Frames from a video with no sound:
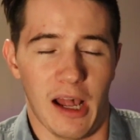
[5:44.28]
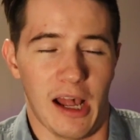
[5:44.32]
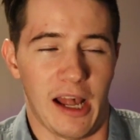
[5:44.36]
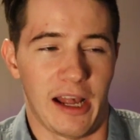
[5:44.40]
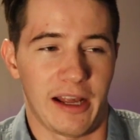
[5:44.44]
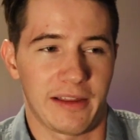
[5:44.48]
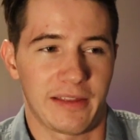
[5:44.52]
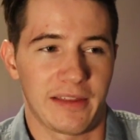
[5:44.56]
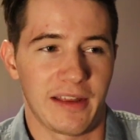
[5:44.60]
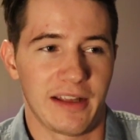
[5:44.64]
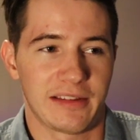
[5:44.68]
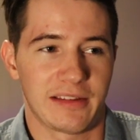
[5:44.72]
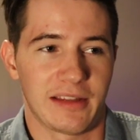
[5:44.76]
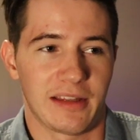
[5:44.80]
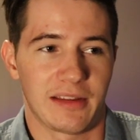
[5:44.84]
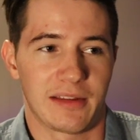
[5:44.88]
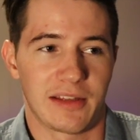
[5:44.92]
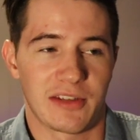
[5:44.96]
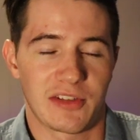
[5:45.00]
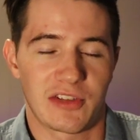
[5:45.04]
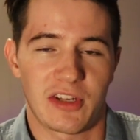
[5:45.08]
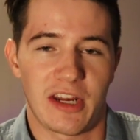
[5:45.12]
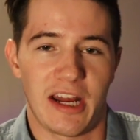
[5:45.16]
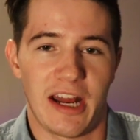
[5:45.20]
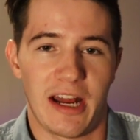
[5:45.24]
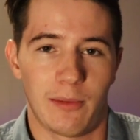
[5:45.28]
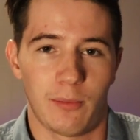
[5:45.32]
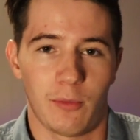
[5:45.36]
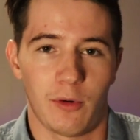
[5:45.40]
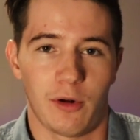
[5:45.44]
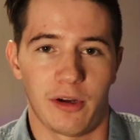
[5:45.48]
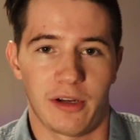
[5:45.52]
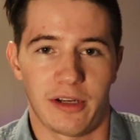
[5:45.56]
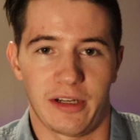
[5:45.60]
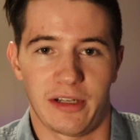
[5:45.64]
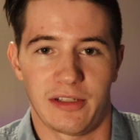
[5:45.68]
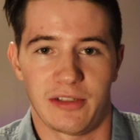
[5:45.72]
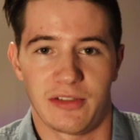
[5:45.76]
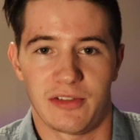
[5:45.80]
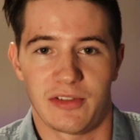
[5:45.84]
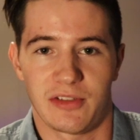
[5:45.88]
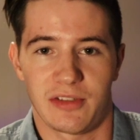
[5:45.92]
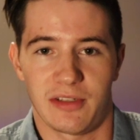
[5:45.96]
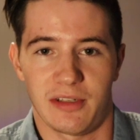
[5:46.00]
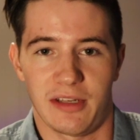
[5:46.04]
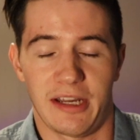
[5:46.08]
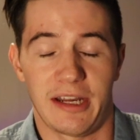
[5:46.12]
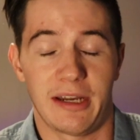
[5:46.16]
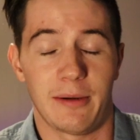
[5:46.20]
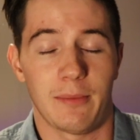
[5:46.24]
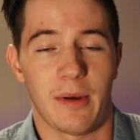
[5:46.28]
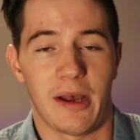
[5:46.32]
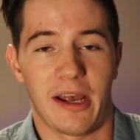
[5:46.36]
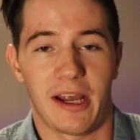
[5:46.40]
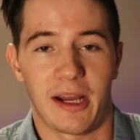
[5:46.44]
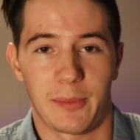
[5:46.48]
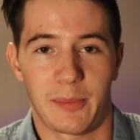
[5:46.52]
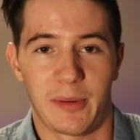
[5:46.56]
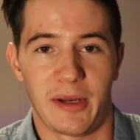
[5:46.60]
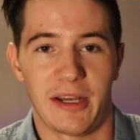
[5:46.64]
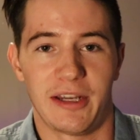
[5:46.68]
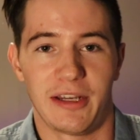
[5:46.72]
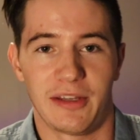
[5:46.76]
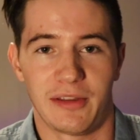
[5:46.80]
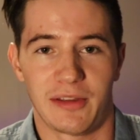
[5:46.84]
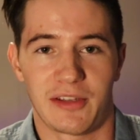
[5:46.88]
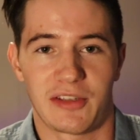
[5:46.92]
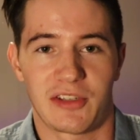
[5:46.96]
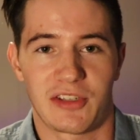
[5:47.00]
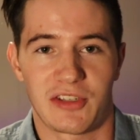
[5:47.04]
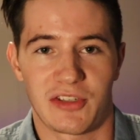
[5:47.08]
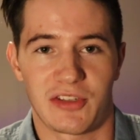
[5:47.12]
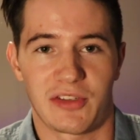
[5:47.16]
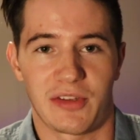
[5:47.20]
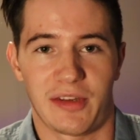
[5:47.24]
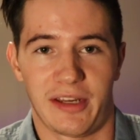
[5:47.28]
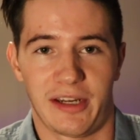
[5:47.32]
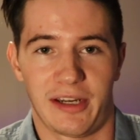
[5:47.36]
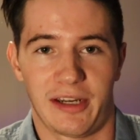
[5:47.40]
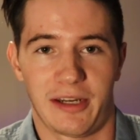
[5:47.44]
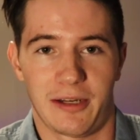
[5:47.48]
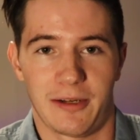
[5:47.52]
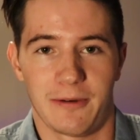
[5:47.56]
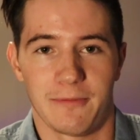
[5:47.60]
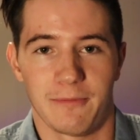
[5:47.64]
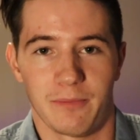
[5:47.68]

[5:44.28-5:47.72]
I think that this camera is, in my opinion, this is like,